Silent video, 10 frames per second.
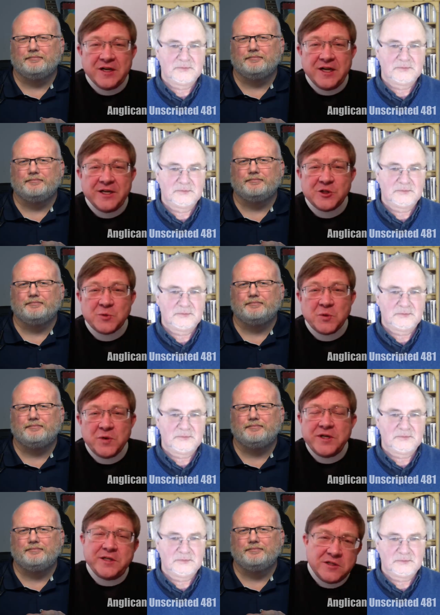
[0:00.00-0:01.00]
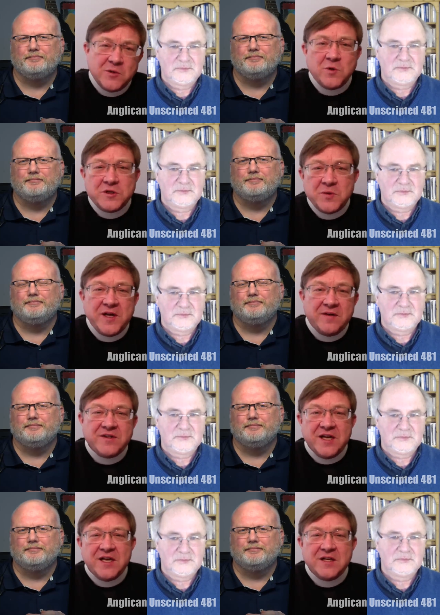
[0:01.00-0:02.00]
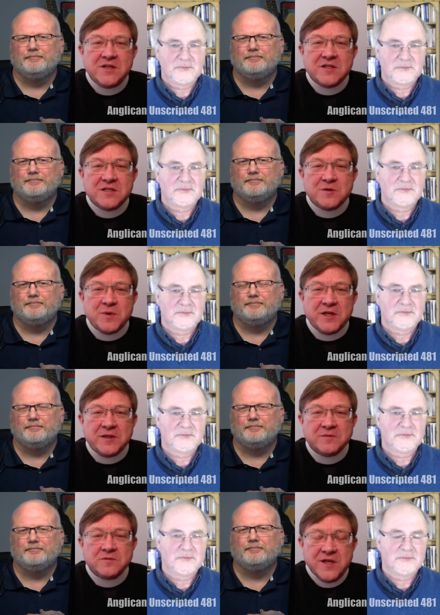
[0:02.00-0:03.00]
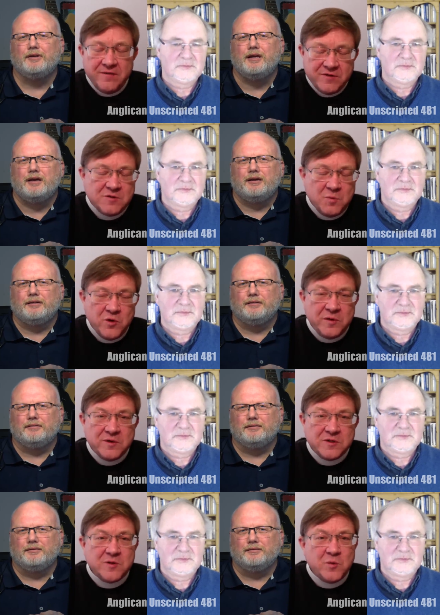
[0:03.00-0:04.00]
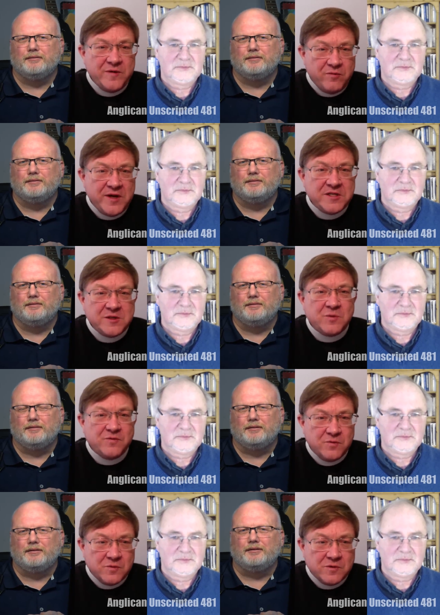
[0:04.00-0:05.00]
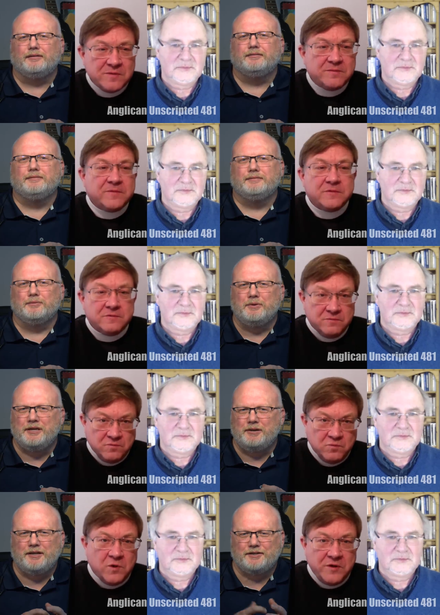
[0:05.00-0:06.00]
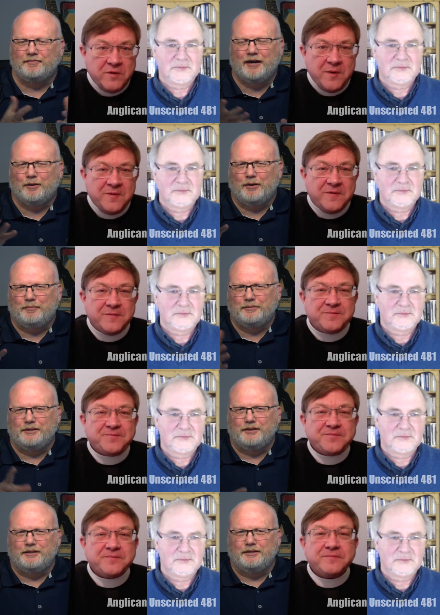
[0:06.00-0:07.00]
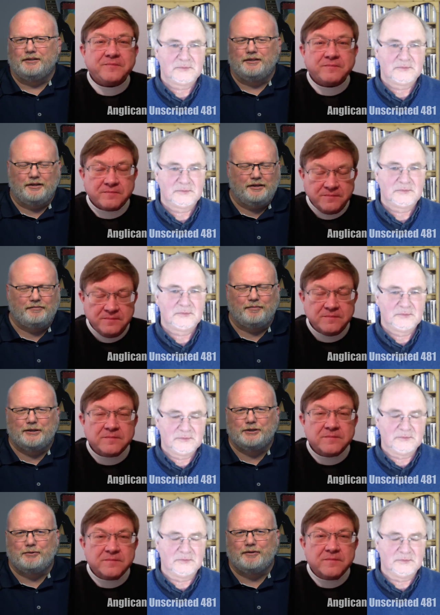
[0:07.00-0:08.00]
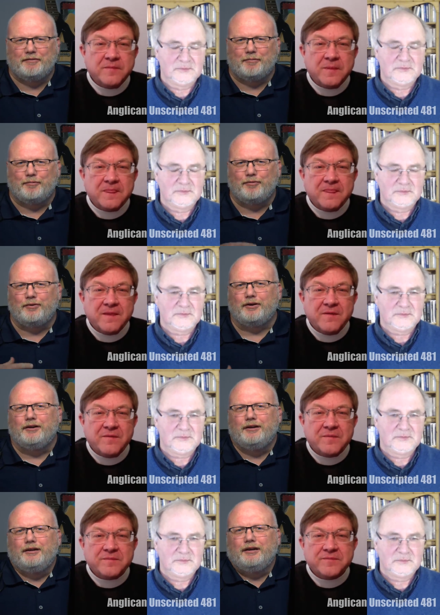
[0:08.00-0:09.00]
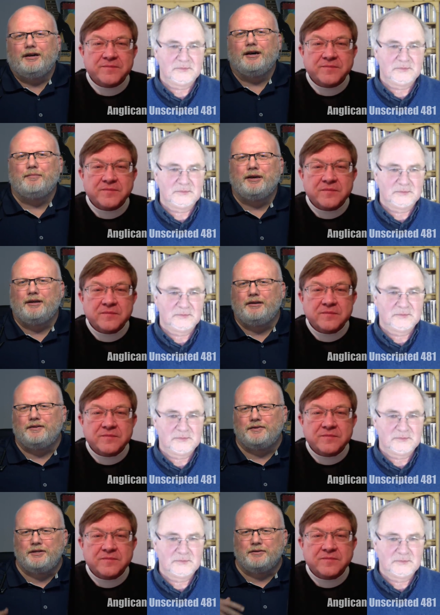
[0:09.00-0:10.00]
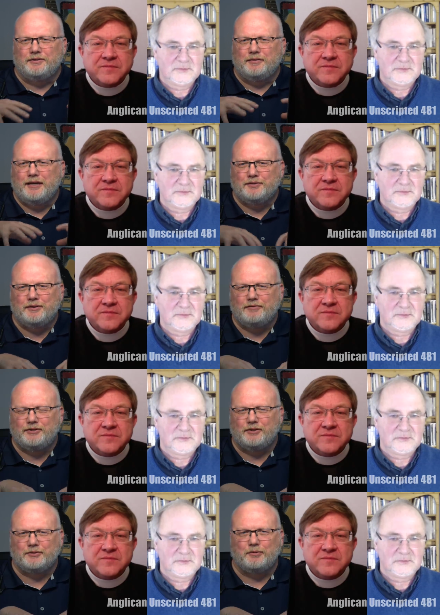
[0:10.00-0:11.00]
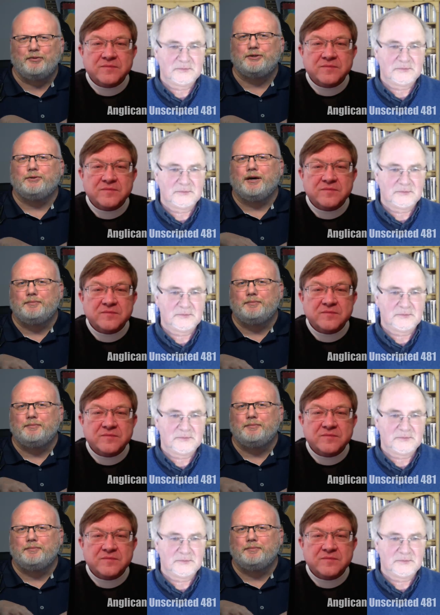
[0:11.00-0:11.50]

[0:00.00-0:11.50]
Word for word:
Speaker 1: hardliners were right. So what do we have to add to this debate? Kevin's point was, oh, we've raised it before.
Speaker 2: We it's what, a follow up to the the information we were given before. Um, and you know, sometimes we have shows where we do